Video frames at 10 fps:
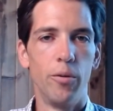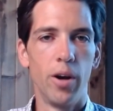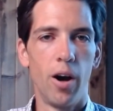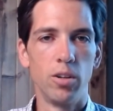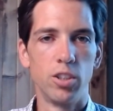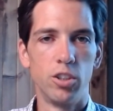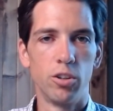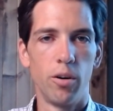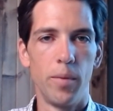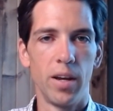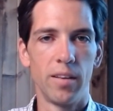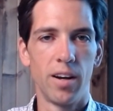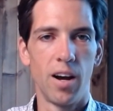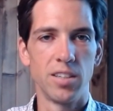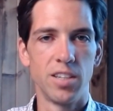We always enjoy making the
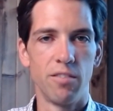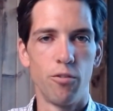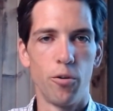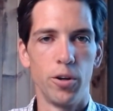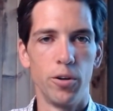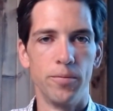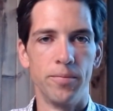content for you.